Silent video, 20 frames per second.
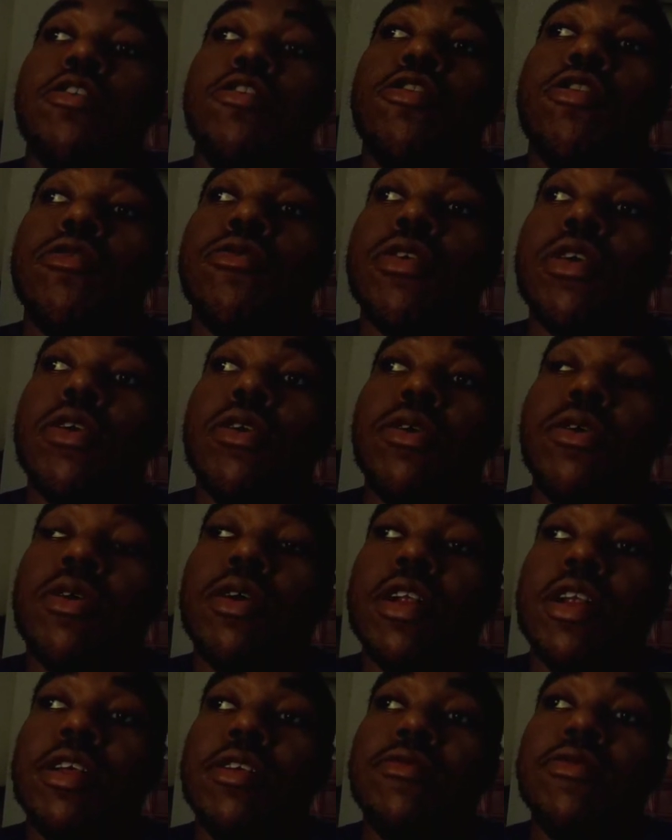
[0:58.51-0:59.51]
to
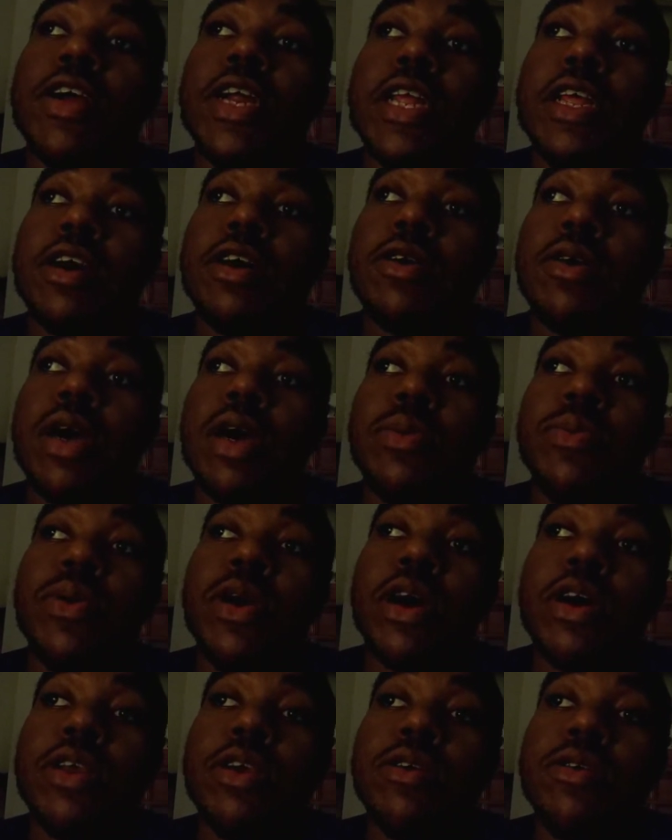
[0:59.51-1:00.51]
record this video, and we
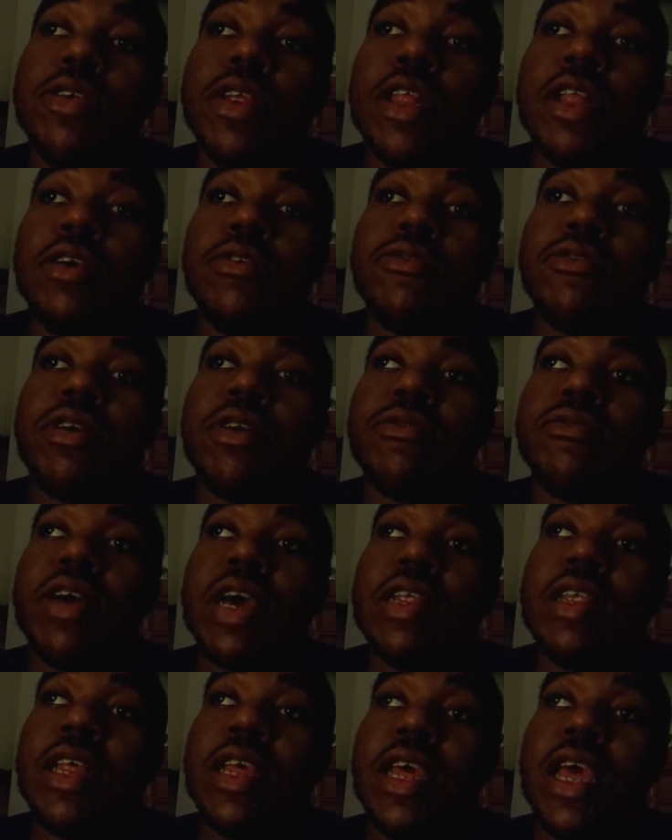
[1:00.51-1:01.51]
are using the
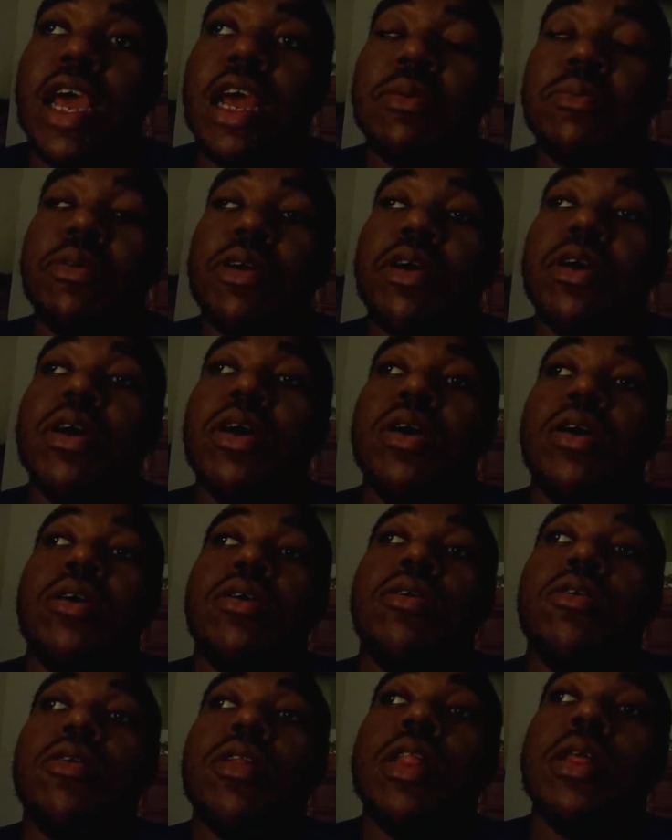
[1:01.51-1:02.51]
front-facing camera
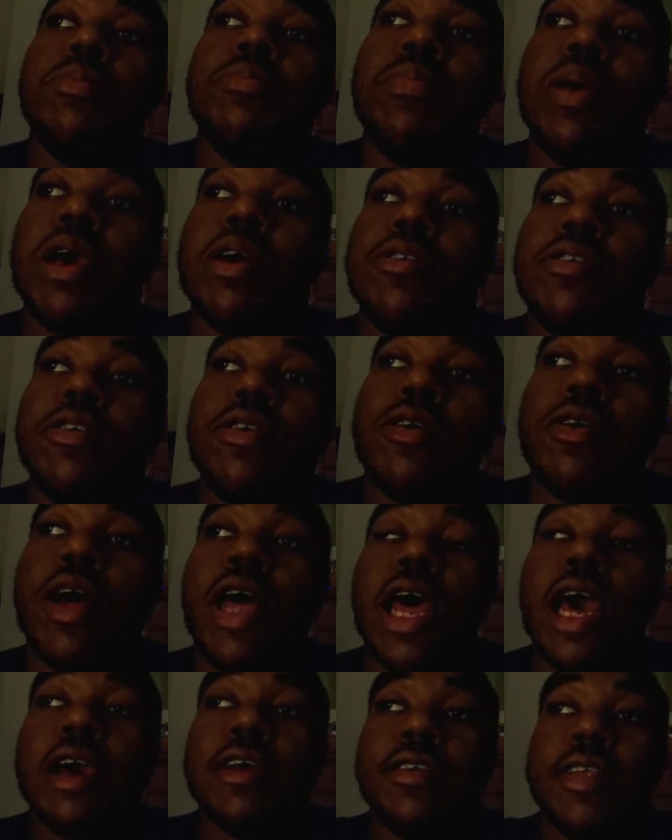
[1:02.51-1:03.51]
on the Pixel
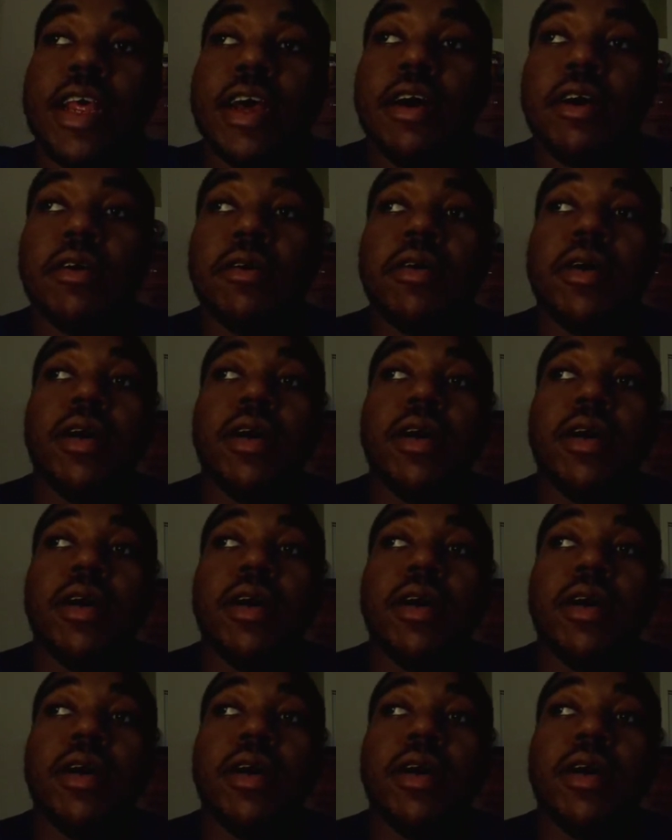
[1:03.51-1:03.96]
XL